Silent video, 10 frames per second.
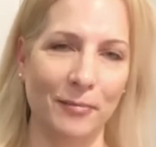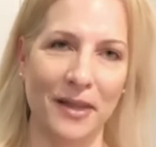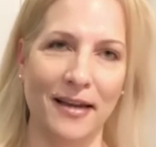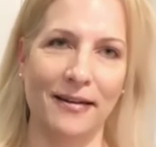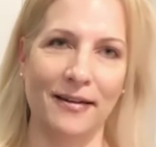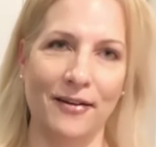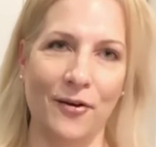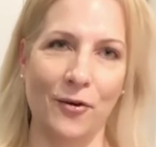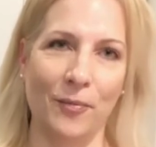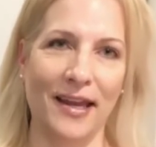Places
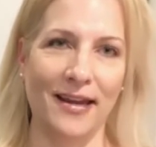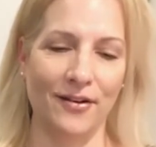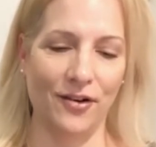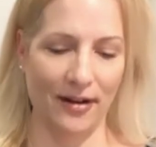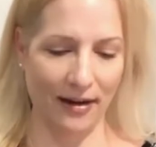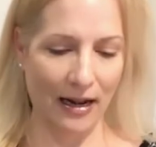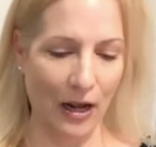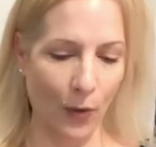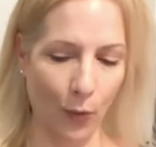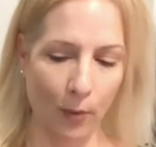Home Kitchen.
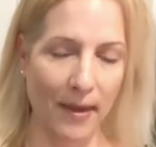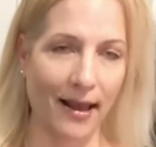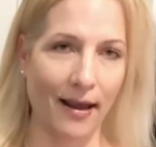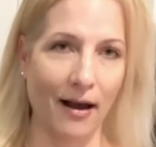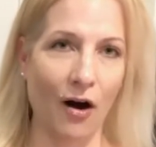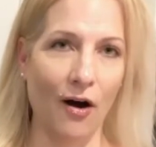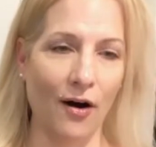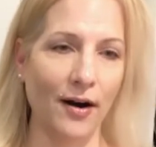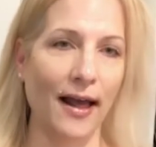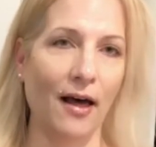We're making a
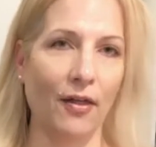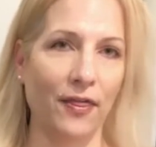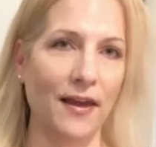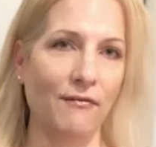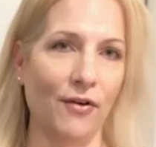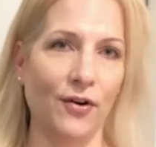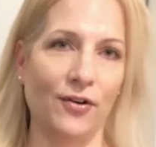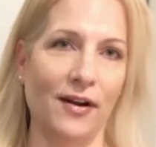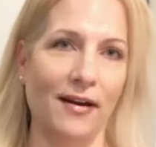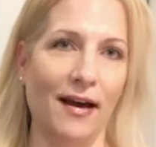heart-healthy
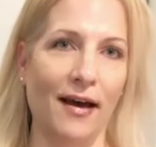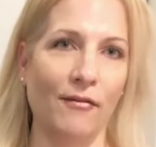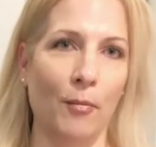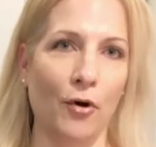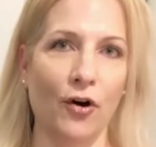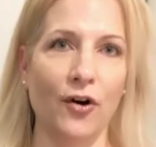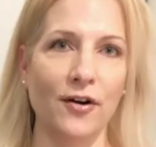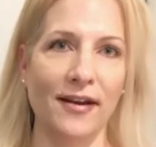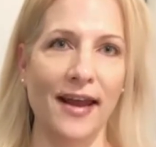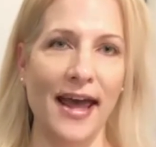version of a burger
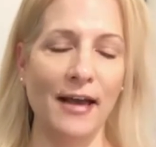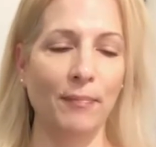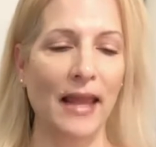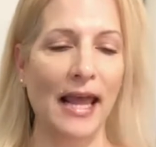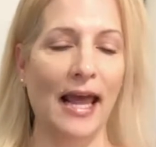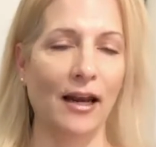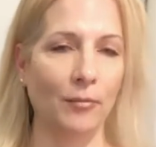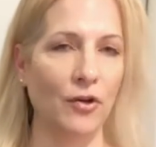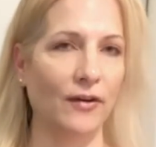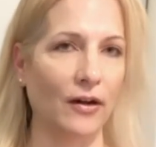today, and I'm
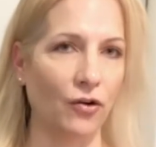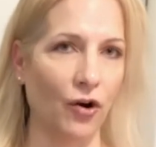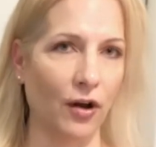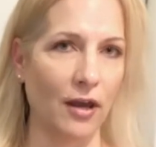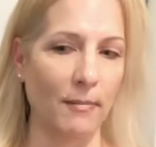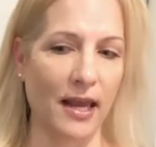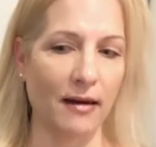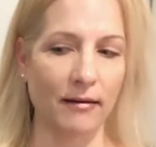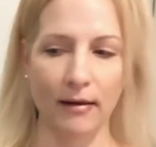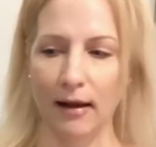using turkey meat.